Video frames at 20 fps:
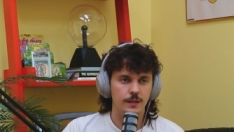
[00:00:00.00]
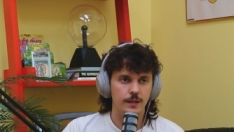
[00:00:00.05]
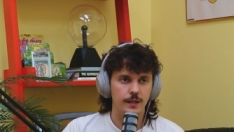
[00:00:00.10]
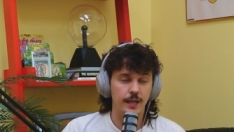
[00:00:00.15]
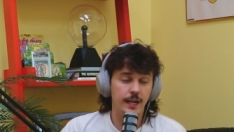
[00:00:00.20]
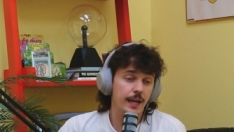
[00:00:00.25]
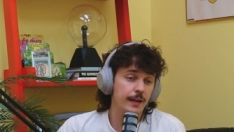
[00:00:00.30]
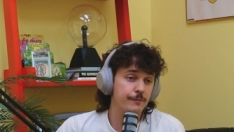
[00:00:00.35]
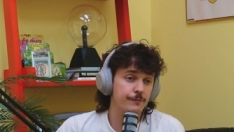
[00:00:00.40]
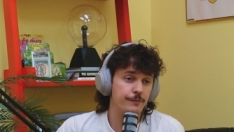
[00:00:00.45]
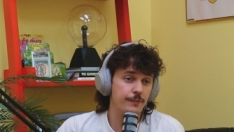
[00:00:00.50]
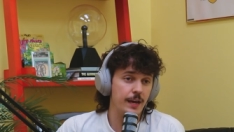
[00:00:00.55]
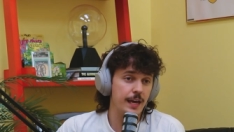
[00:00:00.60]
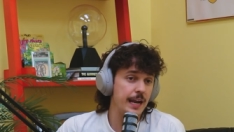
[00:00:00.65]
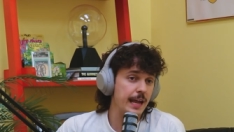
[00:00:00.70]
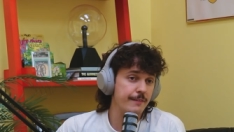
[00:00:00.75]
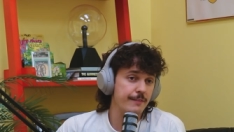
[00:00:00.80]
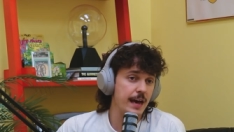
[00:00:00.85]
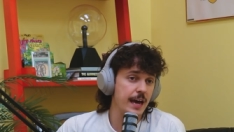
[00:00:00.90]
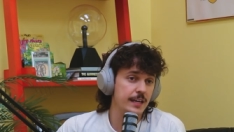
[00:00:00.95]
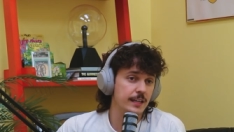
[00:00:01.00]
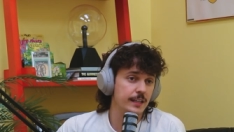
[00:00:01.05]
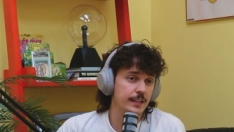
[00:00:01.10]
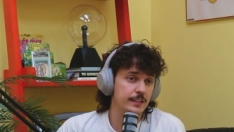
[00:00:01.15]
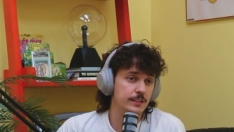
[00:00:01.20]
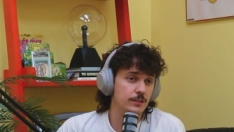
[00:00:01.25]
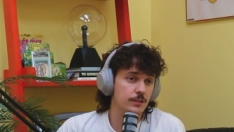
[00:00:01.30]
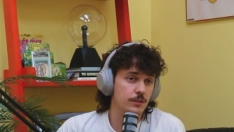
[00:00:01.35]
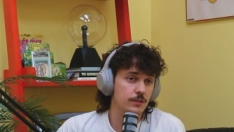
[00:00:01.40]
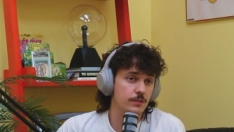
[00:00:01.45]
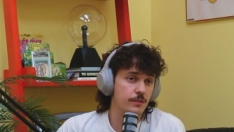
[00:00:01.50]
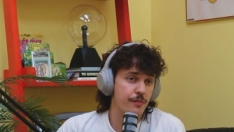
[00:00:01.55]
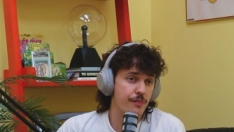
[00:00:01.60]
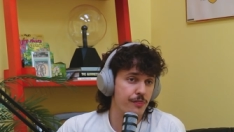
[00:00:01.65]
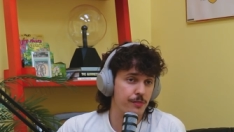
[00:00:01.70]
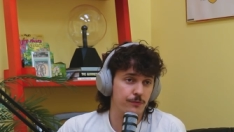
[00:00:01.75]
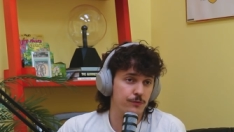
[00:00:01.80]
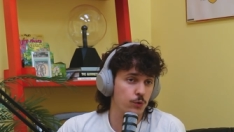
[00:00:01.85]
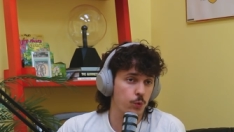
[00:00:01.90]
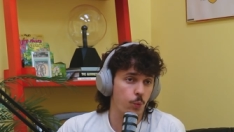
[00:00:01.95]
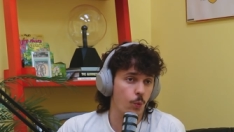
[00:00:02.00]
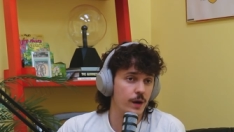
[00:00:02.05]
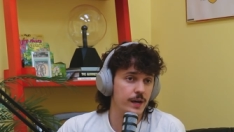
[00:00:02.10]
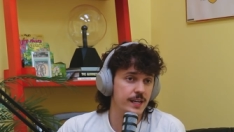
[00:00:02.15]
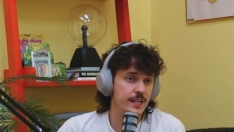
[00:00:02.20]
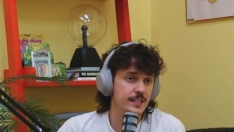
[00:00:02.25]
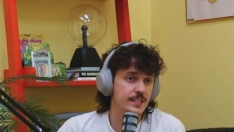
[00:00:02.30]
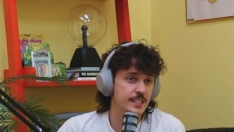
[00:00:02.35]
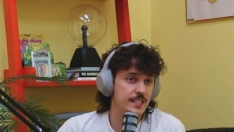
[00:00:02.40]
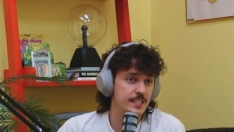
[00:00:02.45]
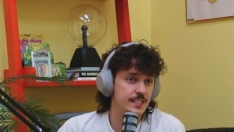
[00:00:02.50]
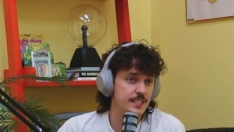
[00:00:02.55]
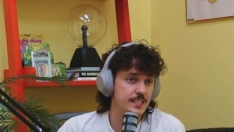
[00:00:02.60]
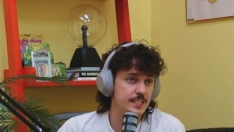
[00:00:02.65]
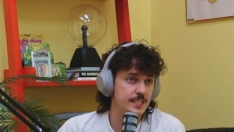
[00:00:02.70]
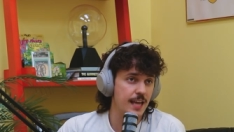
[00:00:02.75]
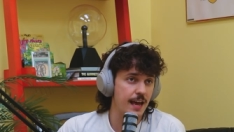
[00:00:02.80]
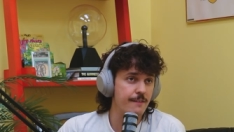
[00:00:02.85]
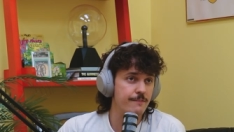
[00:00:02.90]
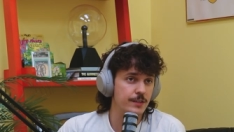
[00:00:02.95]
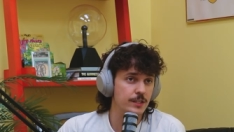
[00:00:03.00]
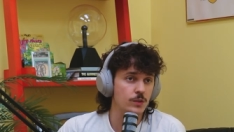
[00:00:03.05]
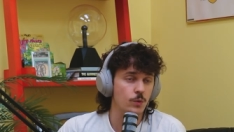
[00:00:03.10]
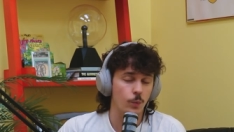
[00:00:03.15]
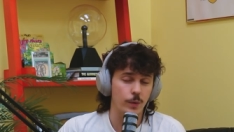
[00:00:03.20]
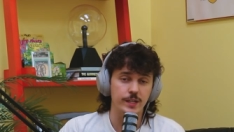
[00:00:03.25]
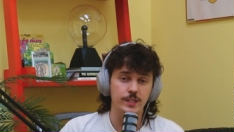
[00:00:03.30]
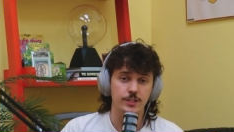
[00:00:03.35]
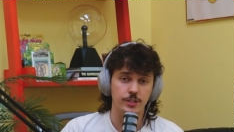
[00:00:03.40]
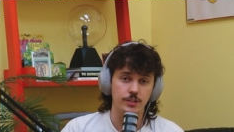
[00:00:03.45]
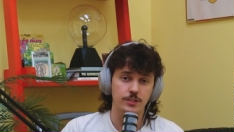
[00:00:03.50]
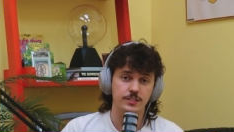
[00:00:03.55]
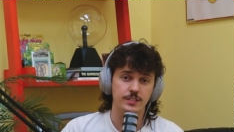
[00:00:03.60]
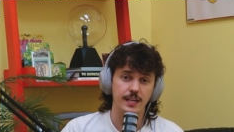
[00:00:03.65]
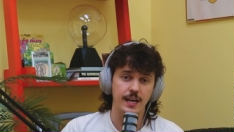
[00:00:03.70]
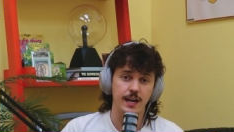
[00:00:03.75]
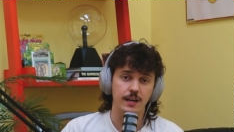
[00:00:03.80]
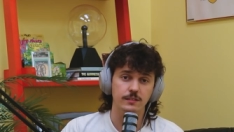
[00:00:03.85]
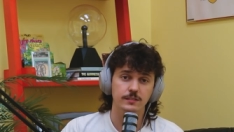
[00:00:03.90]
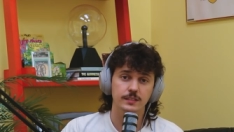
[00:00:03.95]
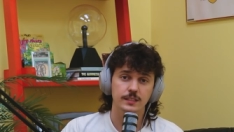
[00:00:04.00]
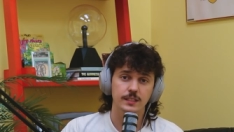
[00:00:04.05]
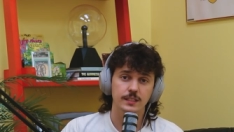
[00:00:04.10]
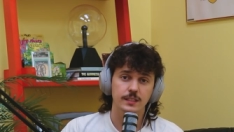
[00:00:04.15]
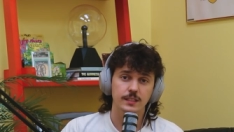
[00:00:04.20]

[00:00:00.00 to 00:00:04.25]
And I've had like 27 winters now.